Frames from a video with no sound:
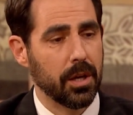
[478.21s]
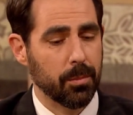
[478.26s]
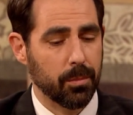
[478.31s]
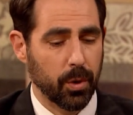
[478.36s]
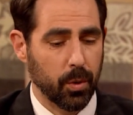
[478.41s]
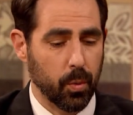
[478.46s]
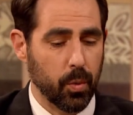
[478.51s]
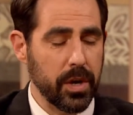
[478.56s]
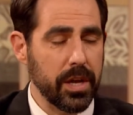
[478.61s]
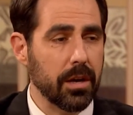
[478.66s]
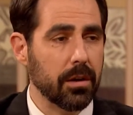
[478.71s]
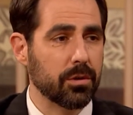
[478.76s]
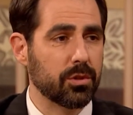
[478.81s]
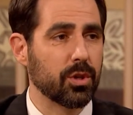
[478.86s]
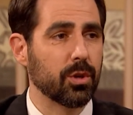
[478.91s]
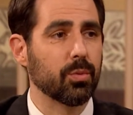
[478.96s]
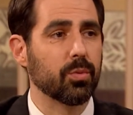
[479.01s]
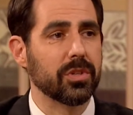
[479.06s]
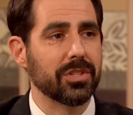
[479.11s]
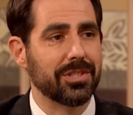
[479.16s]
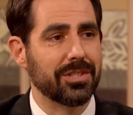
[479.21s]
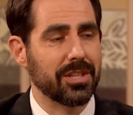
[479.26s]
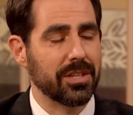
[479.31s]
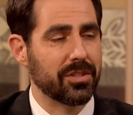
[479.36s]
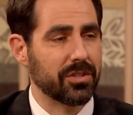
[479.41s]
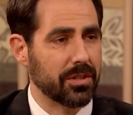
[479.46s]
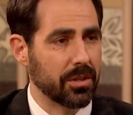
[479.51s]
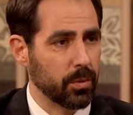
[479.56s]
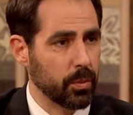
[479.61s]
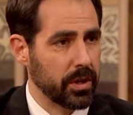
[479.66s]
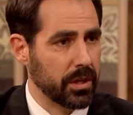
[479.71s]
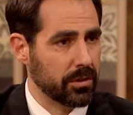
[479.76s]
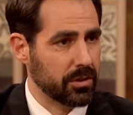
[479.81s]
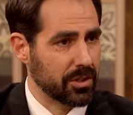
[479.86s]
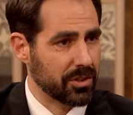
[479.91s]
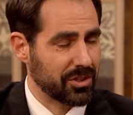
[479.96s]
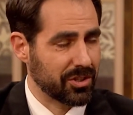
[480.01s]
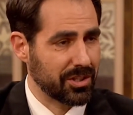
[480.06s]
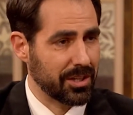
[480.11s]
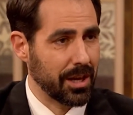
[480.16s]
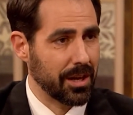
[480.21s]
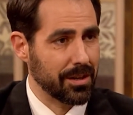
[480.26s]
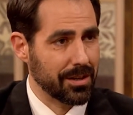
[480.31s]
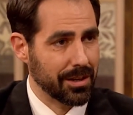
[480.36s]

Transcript: But we are to resist it. We are to stand